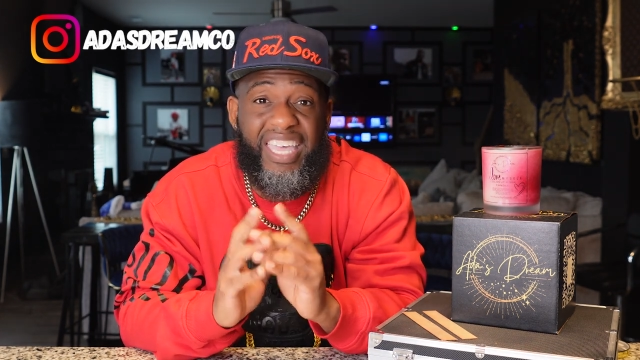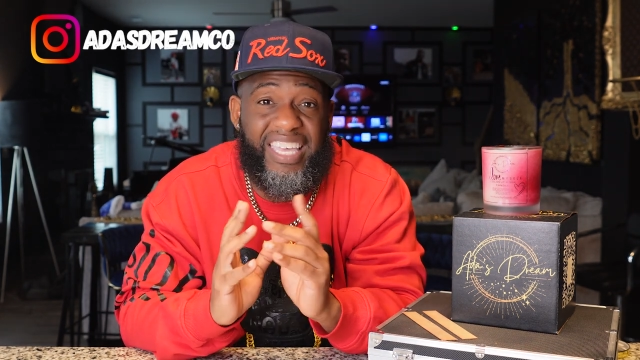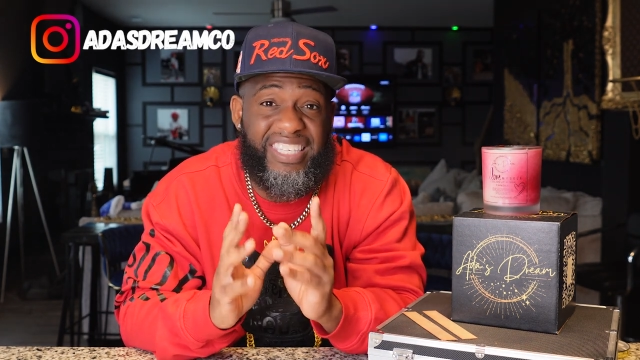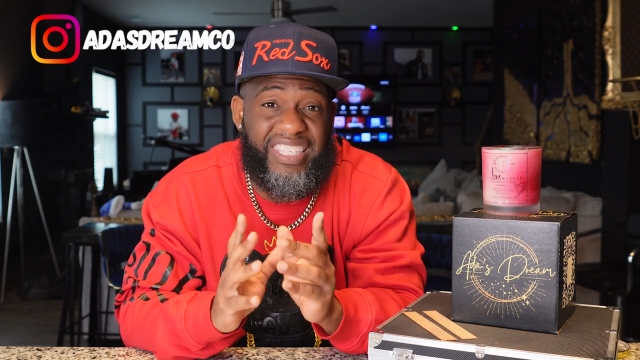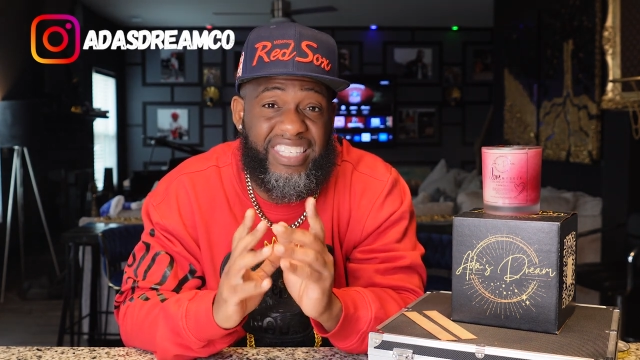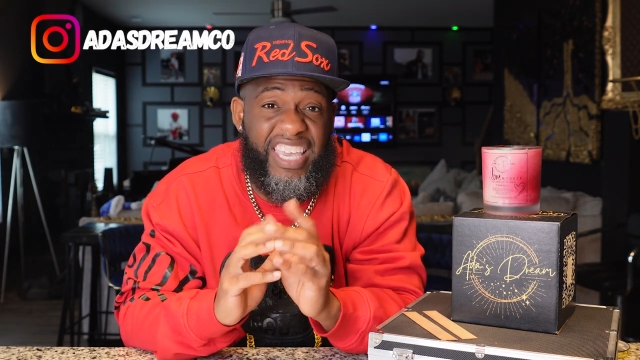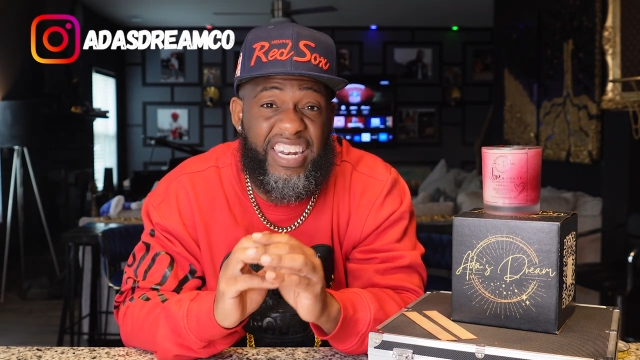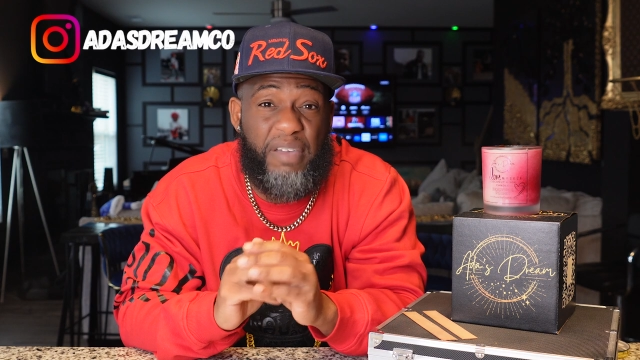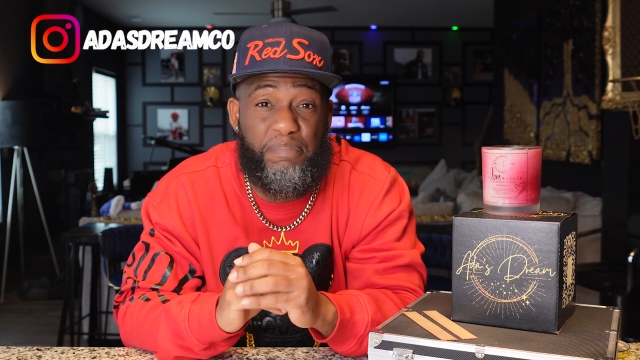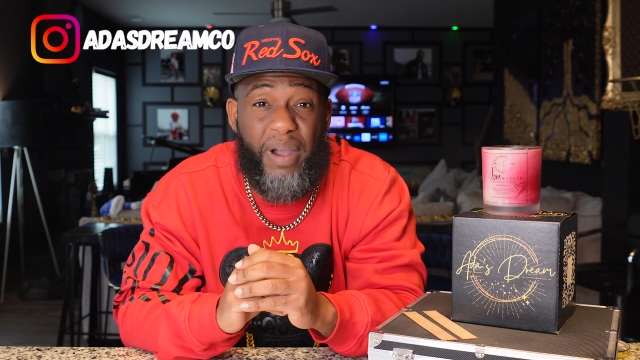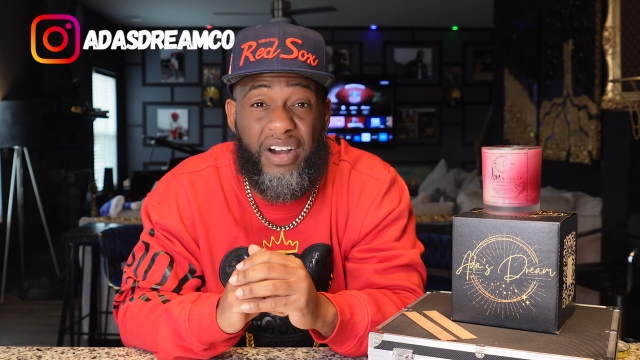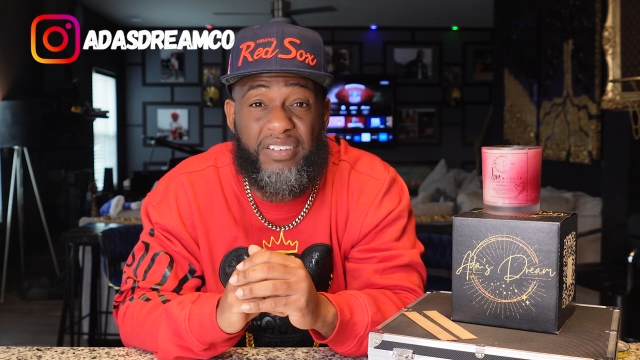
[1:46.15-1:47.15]

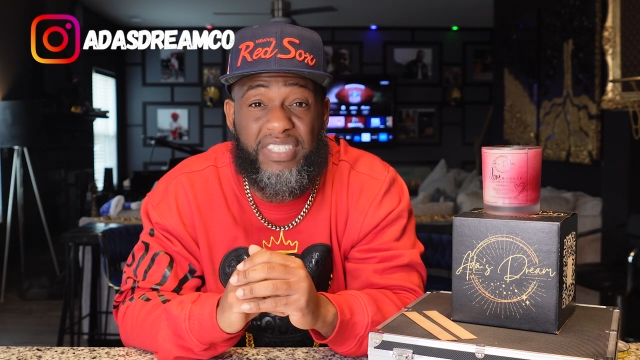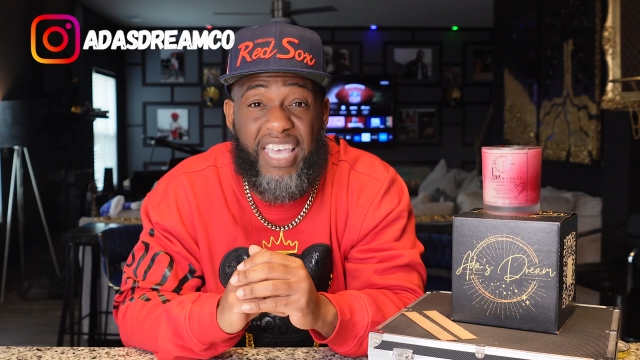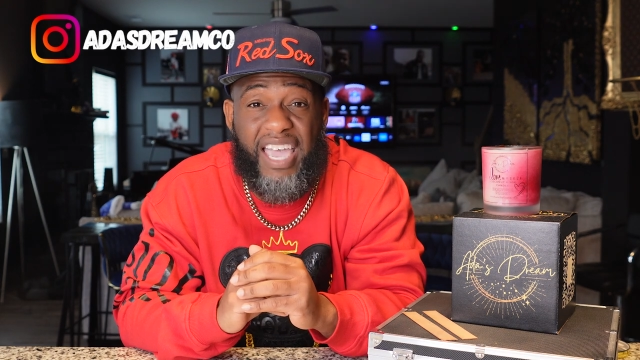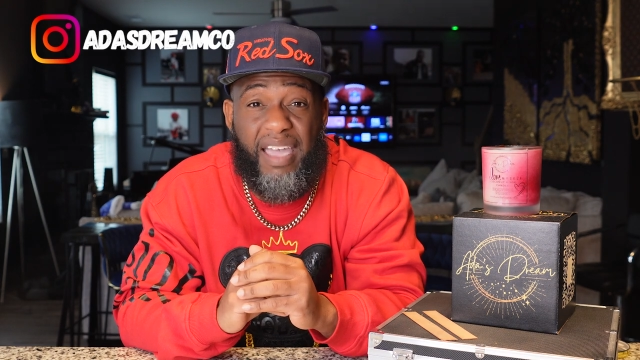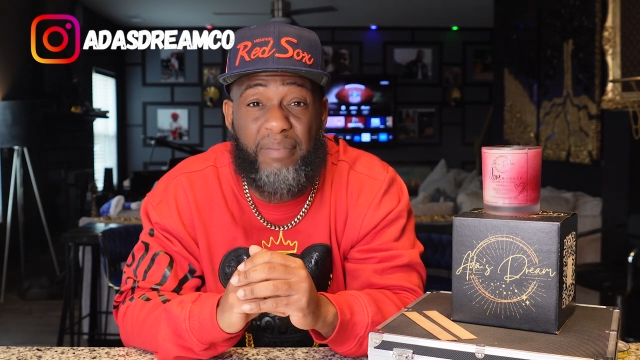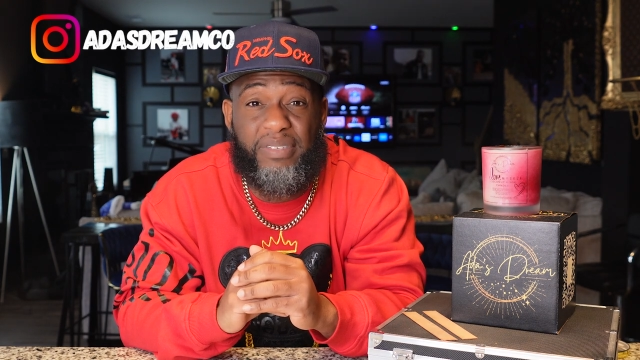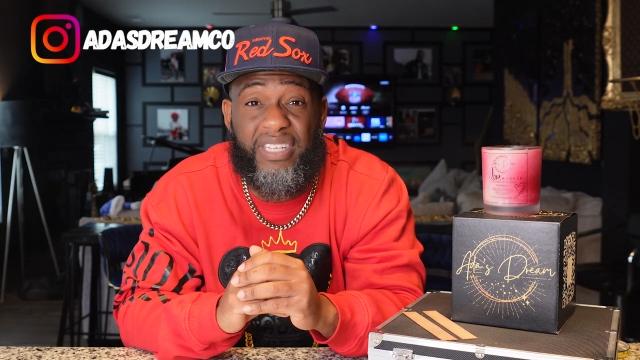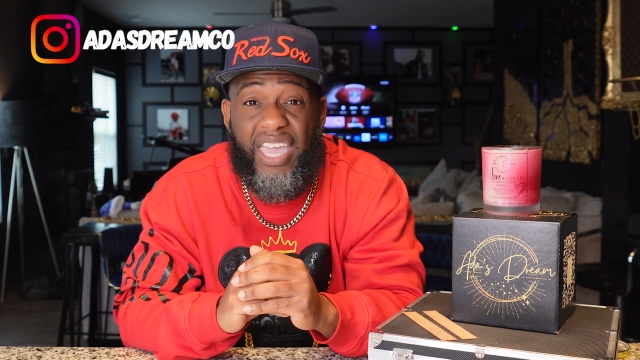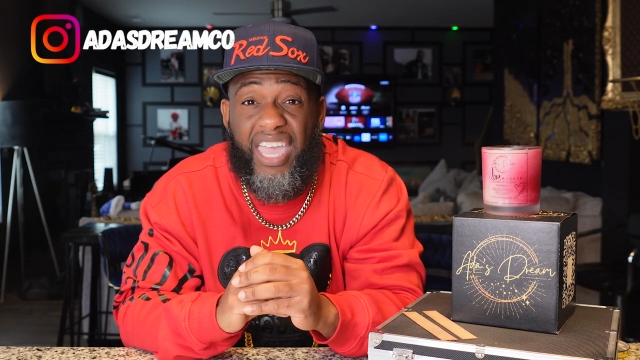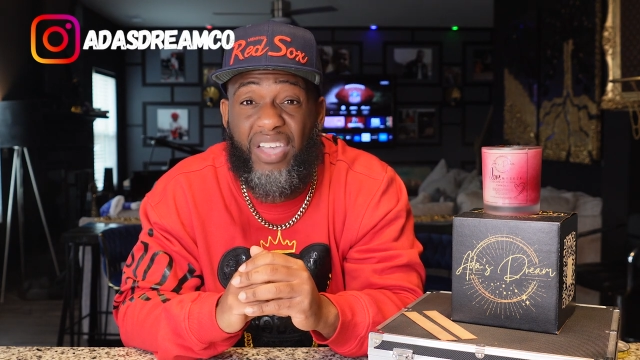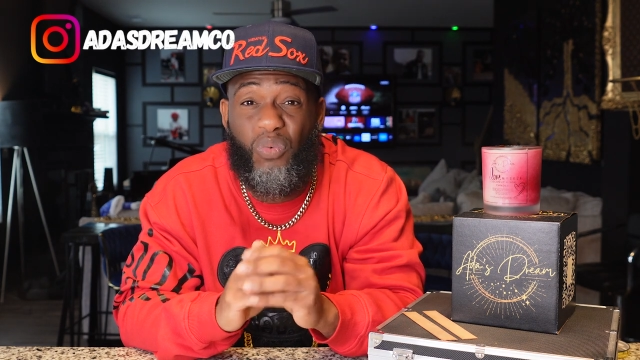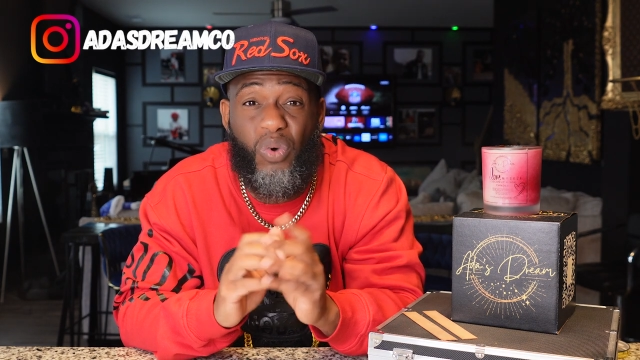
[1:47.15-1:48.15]
extended burn times
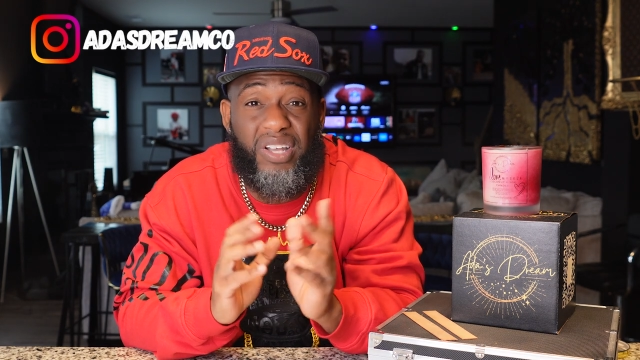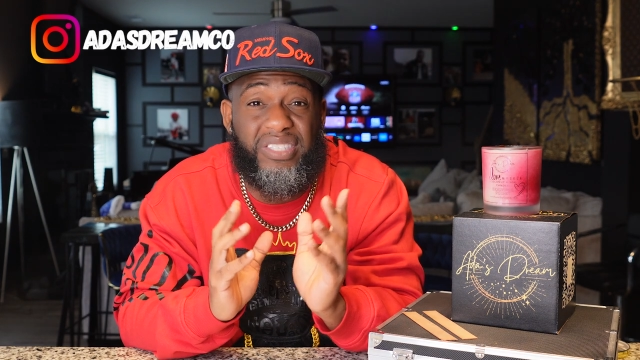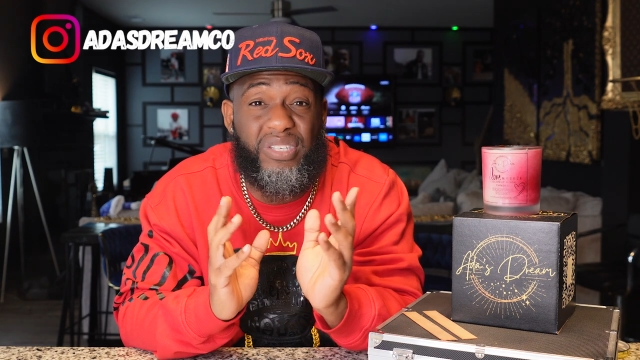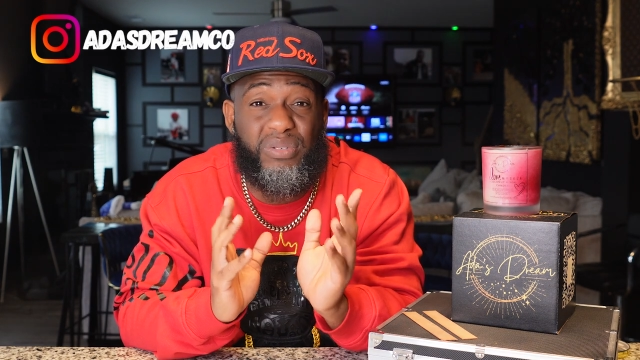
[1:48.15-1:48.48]
and want